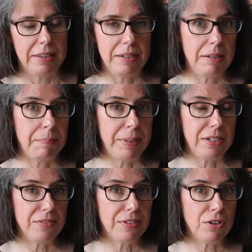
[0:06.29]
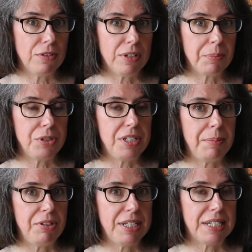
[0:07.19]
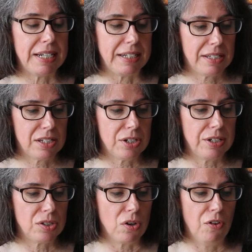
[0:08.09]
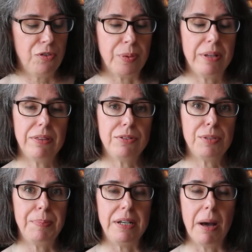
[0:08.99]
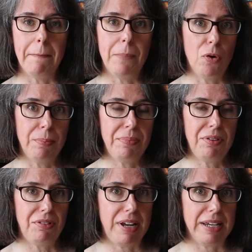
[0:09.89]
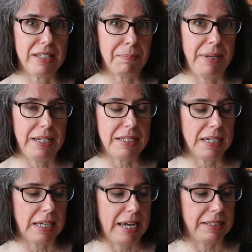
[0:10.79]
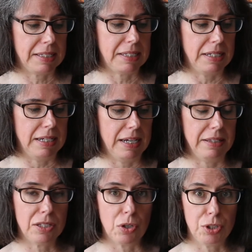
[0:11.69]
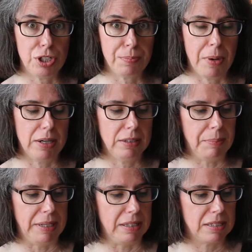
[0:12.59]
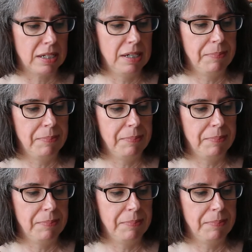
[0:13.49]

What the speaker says: The bit of the novel I'm going to be reading starts off with there's been a bomb threat made against the Scottish Parliament.